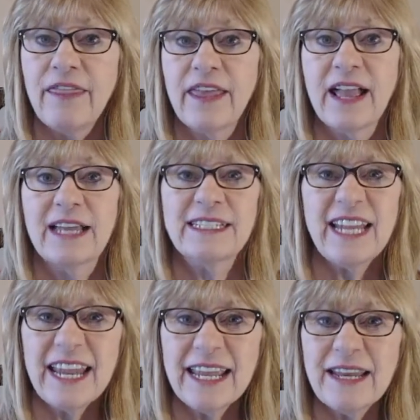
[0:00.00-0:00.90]
They got
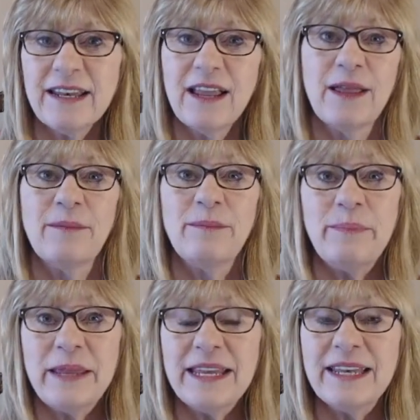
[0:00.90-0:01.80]
taken,
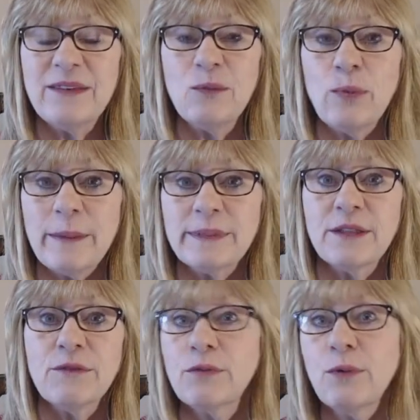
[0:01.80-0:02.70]
beaten, whipped,
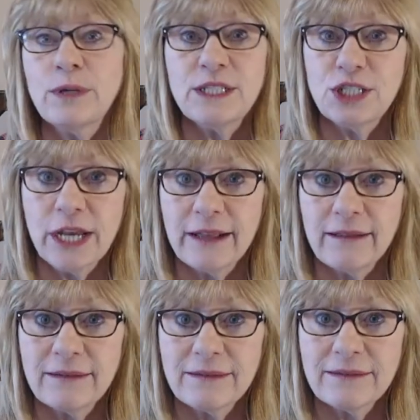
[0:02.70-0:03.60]
and thrown in
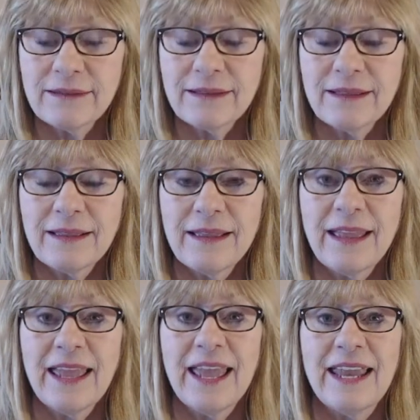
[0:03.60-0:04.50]
jail.
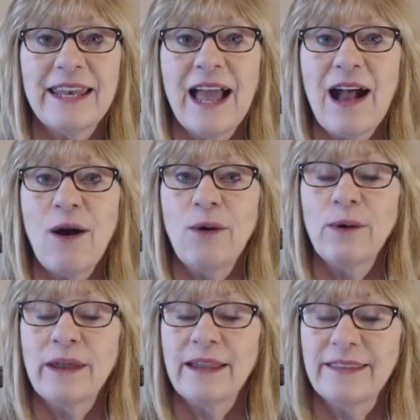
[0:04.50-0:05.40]

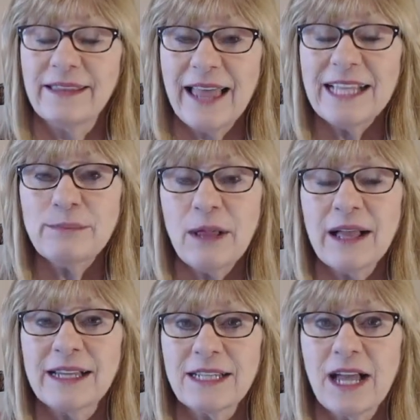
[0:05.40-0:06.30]
Now, in the last
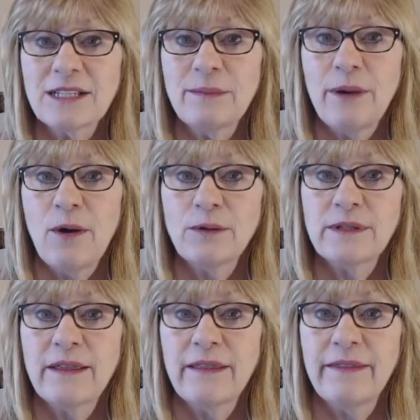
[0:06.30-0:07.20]
blog, I talked about
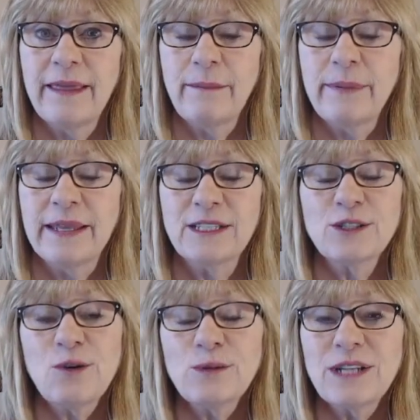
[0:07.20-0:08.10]
them being
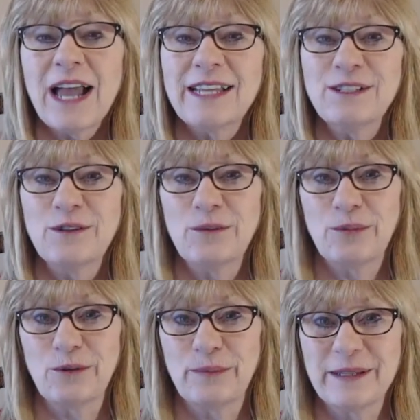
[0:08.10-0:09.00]
so tied to their
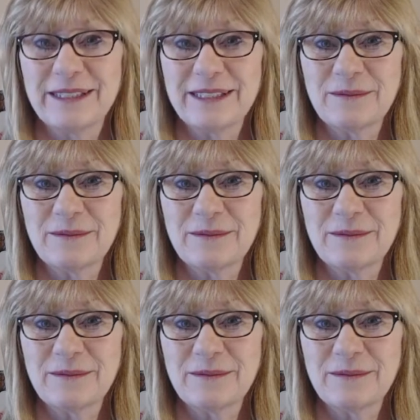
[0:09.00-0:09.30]
purpose